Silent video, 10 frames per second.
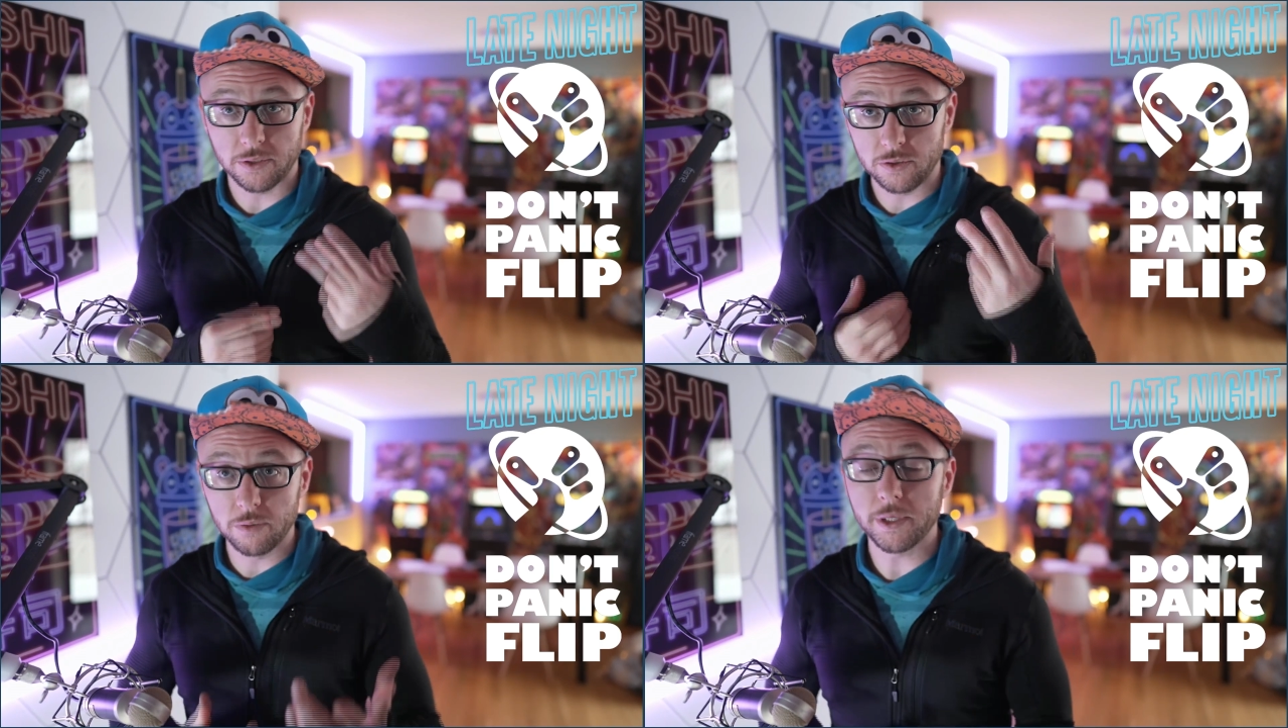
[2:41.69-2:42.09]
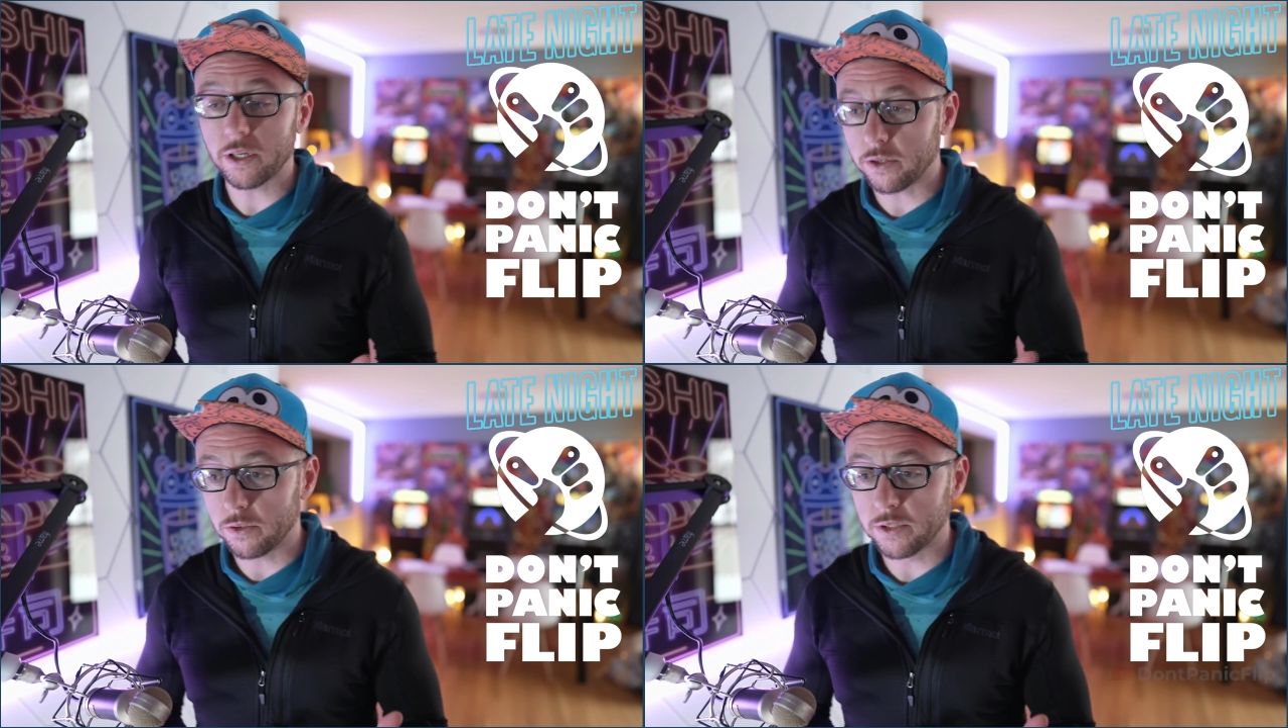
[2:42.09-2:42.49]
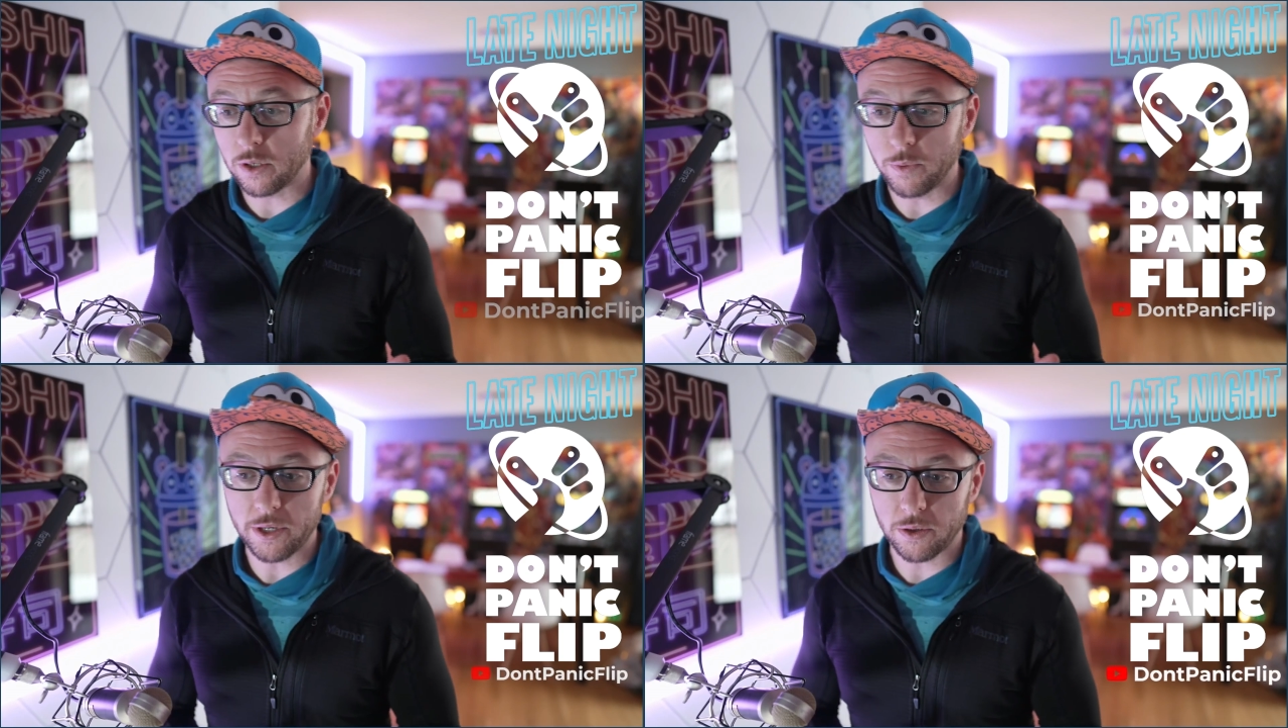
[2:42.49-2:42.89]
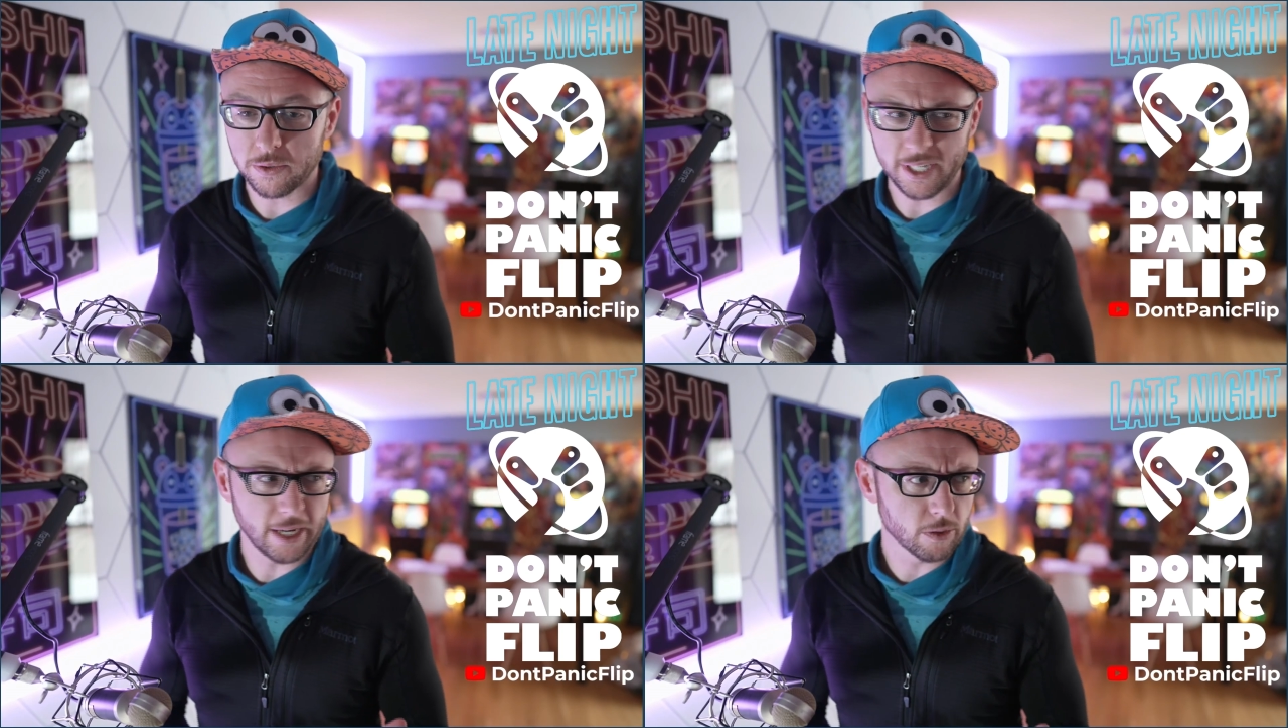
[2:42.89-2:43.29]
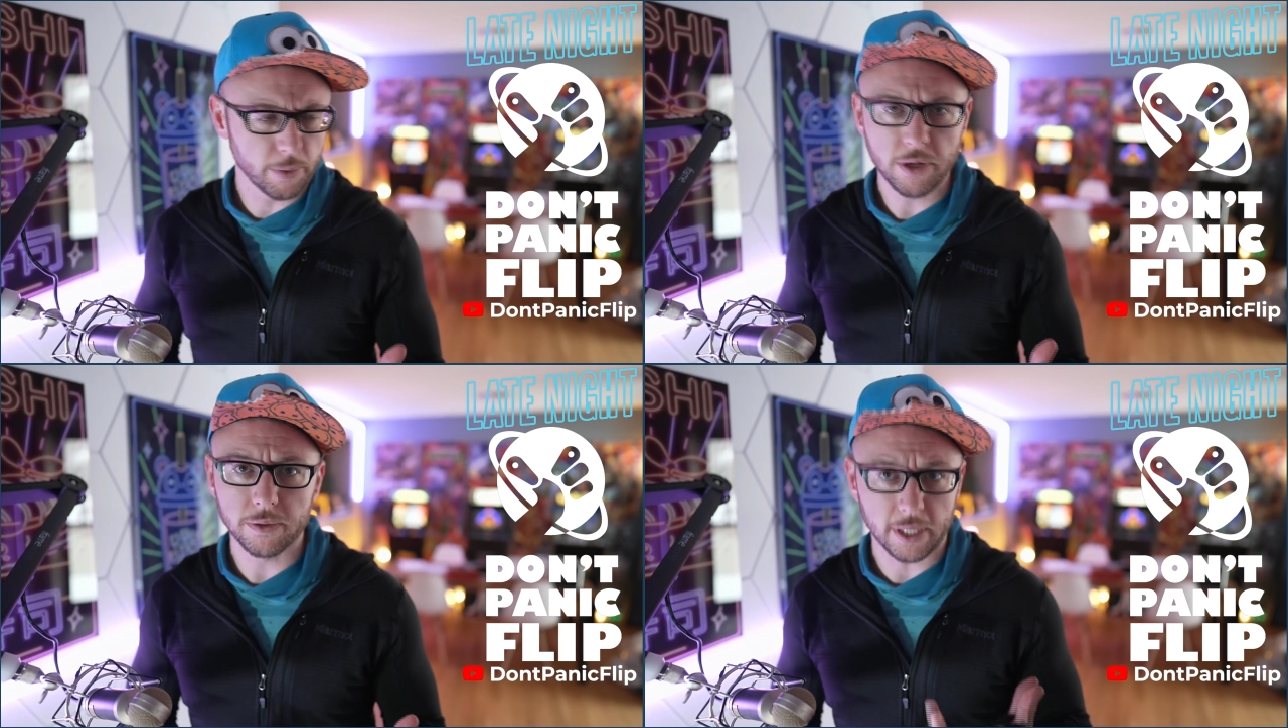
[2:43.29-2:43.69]
assuming you're using Windows 10 or
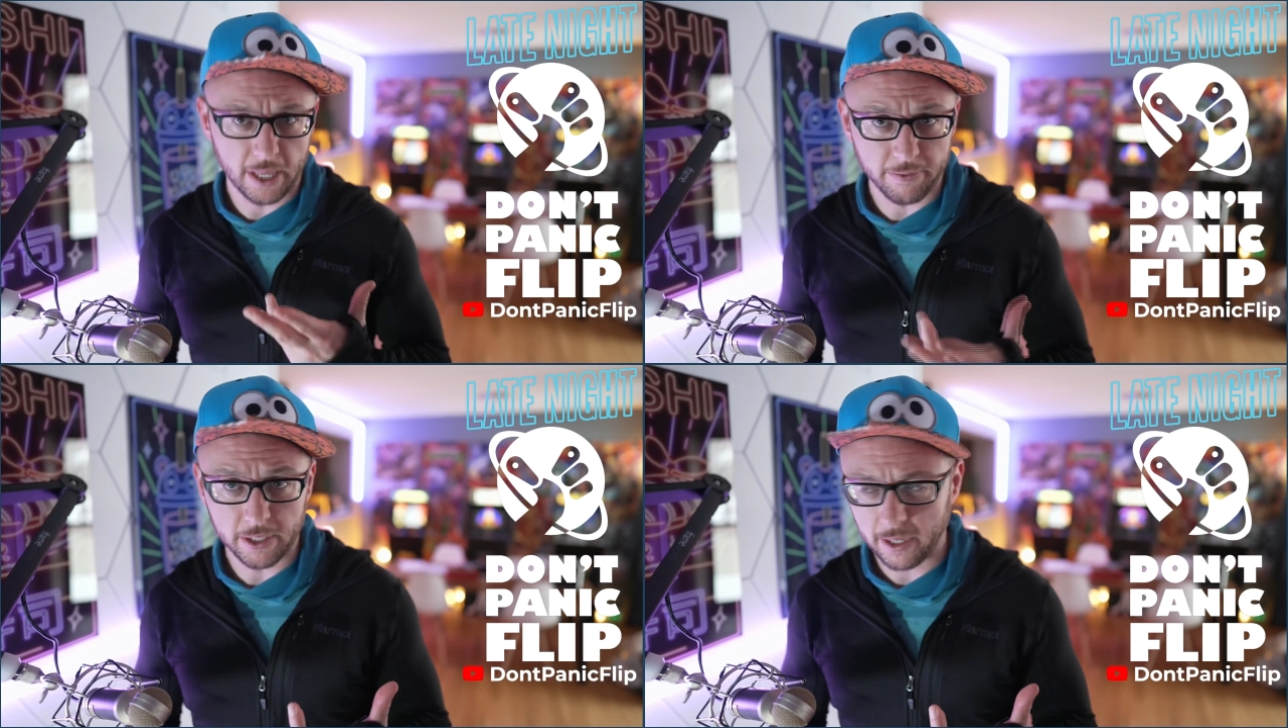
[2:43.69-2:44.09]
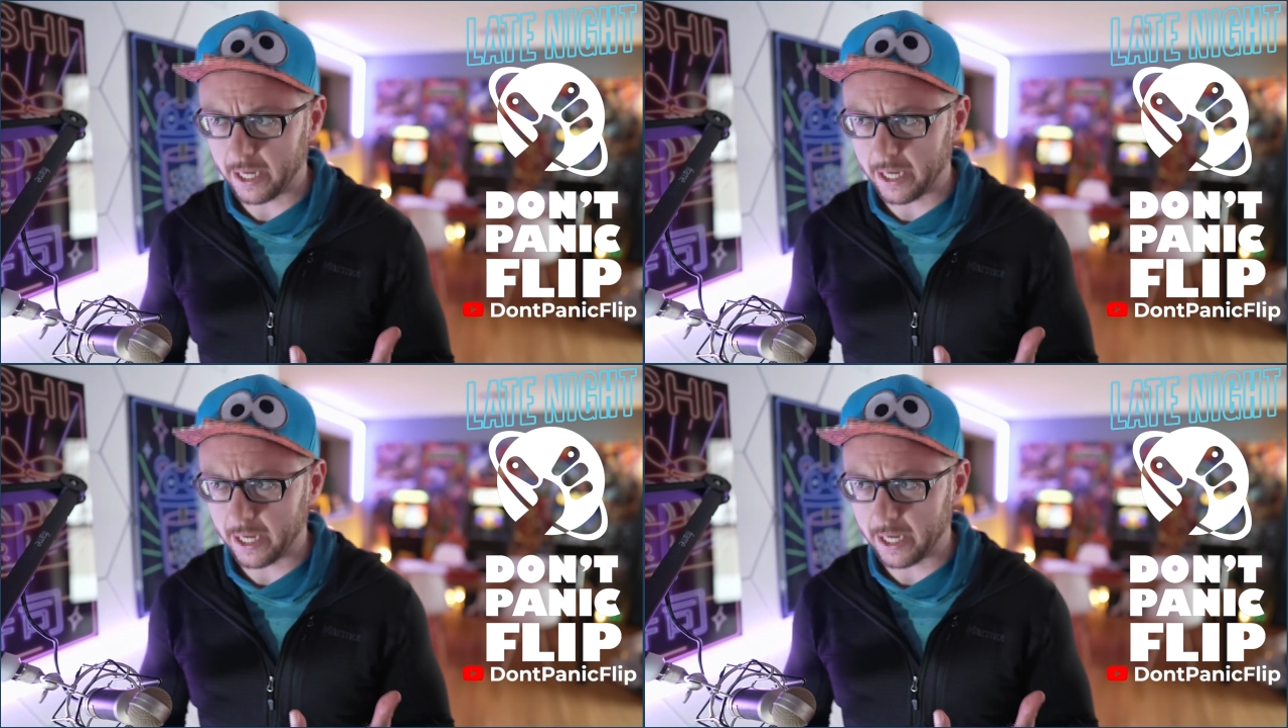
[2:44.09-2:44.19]
Windows 11,